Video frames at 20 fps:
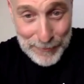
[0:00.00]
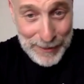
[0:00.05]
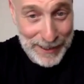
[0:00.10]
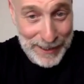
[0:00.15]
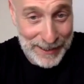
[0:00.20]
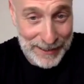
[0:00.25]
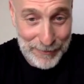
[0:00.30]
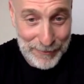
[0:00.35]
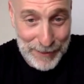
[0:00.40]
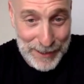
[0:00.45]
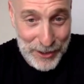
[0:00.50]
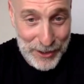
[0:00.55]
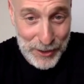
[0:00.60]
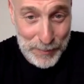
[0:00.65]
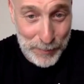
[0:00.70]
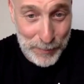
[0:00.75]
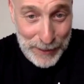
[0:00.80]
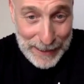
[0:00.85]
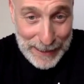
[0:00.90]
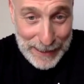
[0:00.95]
We
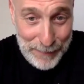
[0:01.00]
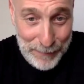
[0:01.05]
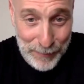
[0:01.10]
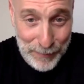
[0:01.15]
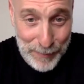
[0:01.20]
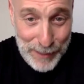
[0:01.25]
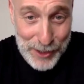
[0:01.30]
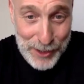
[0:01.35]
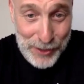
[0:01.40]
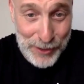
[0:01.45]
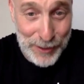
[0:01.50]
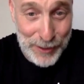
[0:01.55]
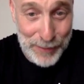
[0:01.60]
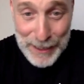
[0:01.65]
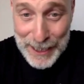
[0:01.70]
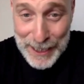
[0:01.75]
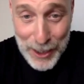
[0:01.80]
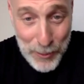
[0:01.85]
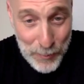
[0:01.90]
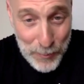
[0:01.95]
just bring the information that
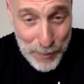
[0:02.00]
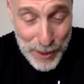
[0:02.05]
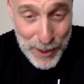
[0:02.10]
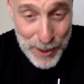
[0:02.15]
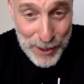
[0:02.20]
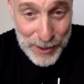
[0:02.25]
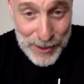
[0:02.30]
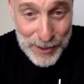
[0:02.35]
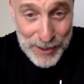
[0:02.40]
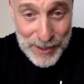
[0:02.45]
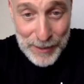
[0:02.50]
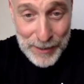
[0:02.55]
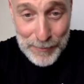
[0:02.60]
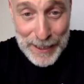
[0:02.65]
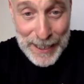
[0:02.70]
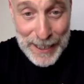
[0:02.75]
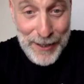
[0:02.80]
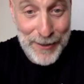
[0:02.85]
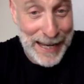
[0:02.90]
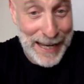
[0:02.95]
we know works, that
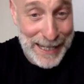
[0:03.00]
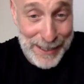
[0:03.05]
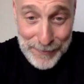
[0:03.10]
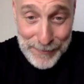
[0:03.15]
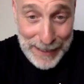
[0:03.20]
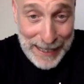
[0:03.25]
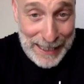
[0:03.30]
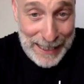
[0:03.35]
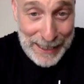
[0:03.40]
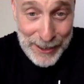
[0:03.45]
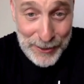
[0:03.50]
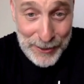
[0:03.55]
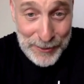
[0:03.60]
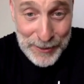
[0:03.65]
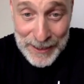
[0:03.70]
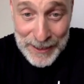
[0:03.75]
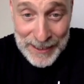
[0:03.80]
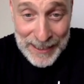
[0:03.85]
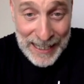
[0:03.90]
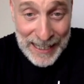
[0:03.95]
we know has value,
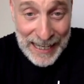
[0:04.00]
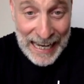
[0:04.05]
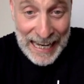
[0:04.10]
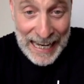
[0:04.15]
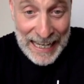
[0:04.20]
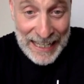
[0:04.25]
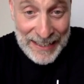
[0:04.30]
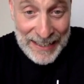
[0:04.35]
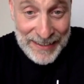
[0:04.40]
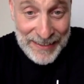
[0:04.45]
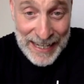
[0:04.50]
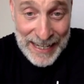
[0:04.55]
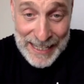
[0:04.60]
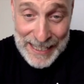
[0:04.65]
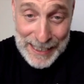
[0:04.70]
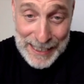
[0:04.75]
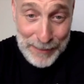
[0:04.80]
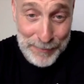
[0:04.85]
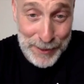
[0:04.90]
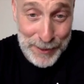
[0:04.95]
and then
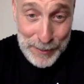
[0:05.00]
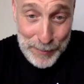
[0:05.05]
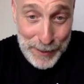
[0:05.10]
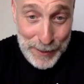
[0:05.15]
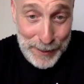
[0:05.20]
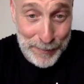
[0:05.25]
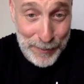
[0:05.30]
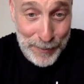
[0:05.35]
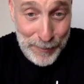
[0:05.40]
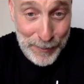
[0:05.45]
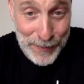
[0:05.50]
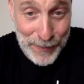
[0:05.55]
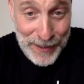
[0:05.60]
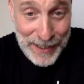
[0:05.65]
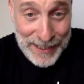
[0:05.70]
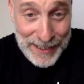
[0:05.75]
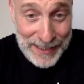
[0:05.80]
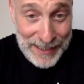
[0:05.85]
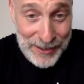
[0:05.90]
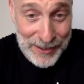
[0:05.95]
it's up to the people what
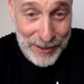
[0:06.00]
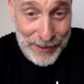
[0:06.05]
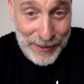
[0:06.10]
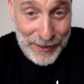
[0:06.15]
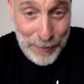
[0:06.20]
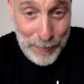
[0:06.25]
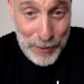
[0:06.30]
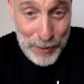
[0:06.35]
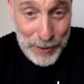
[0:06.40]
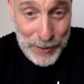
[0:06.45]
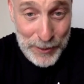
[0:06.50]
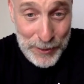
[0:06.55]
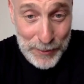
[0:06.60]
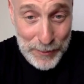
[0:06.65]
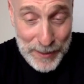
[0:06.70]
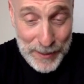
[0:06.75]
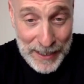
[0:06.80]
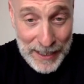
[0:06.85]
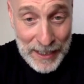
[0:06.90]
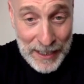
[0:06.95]
they decide they want to do
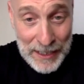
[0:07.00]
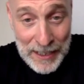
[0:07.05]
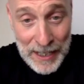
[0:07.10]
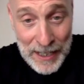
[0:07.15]
with it.